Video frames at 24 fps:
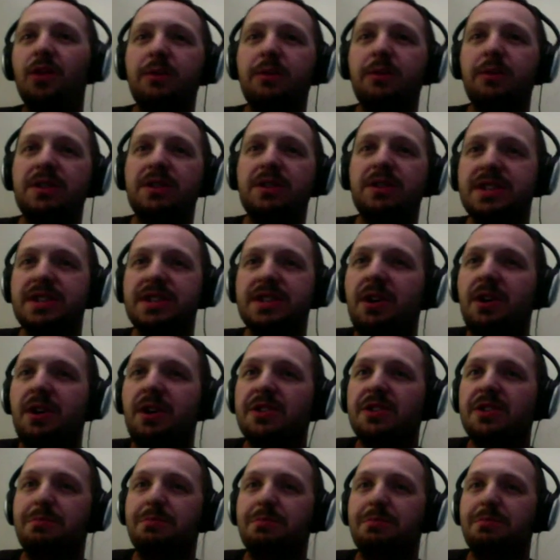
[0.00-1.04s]
not only with
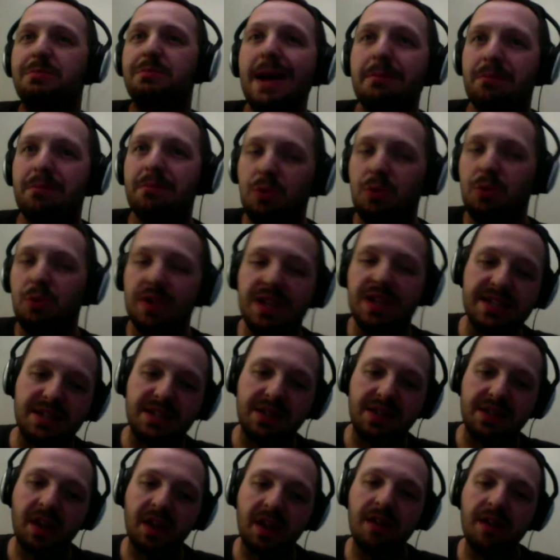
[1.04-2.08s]
Chisenhall's bat, but
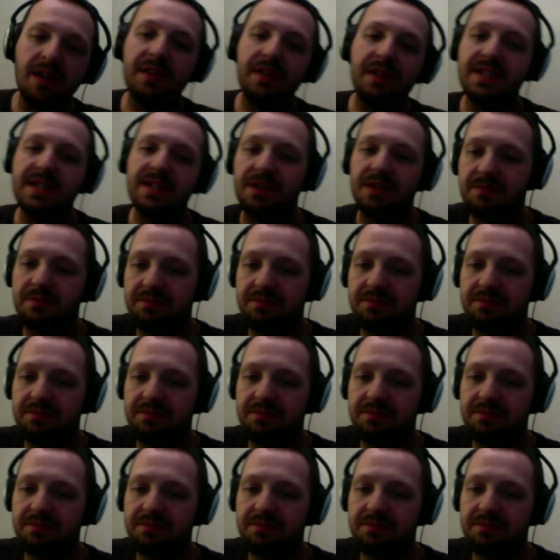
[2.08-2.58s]
with his glove.